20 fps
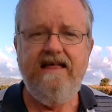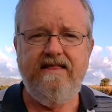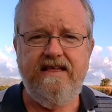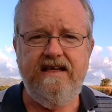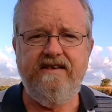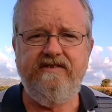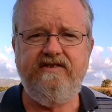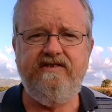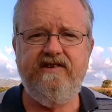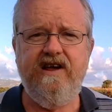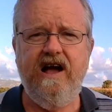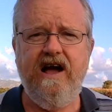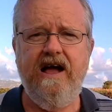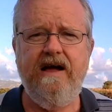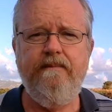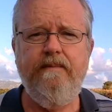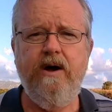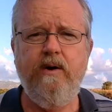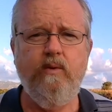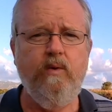This
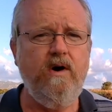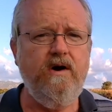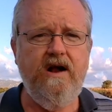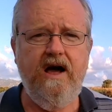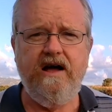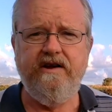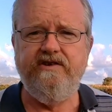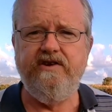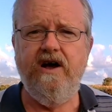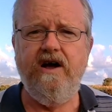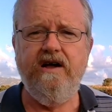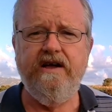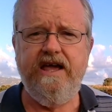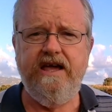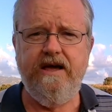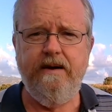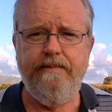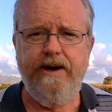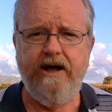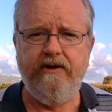time, we're not
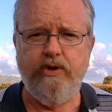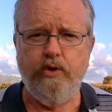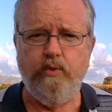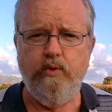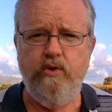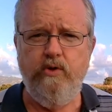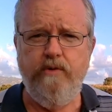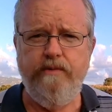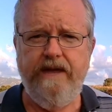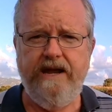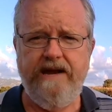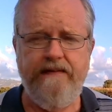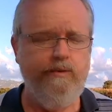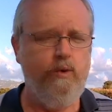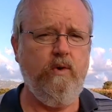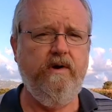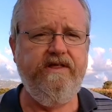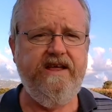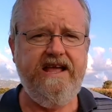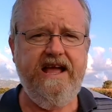talking about the room
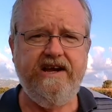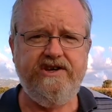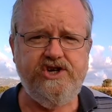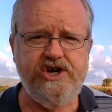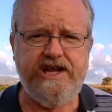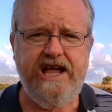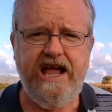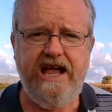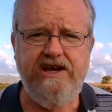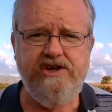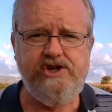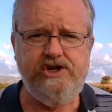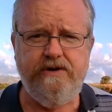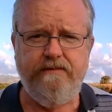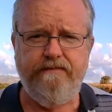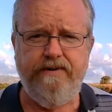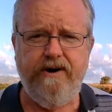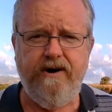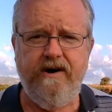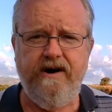anymore. The
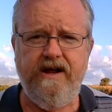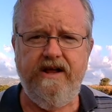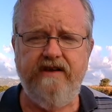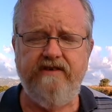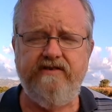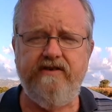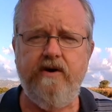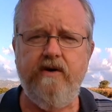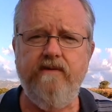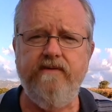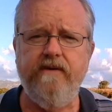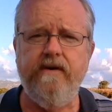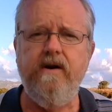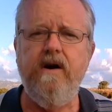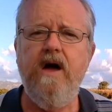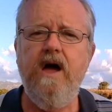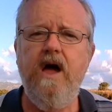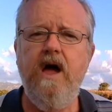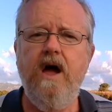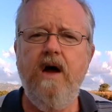education part is
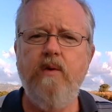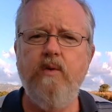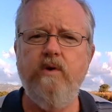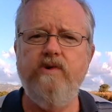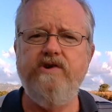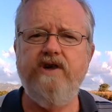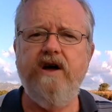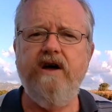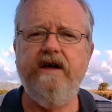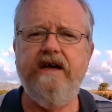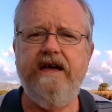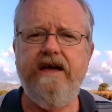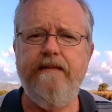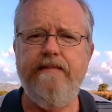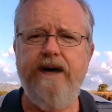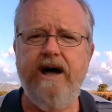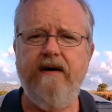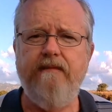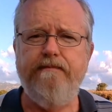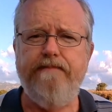over. We're talking
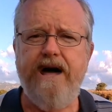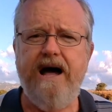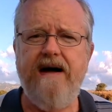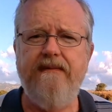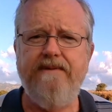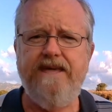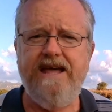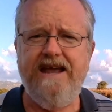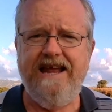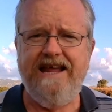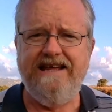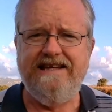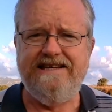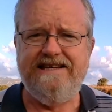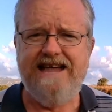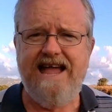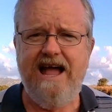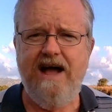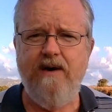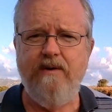about Bob getting
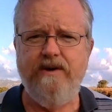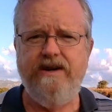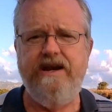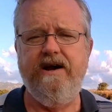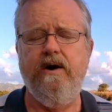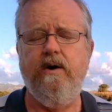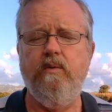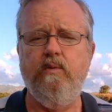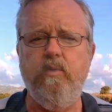down here.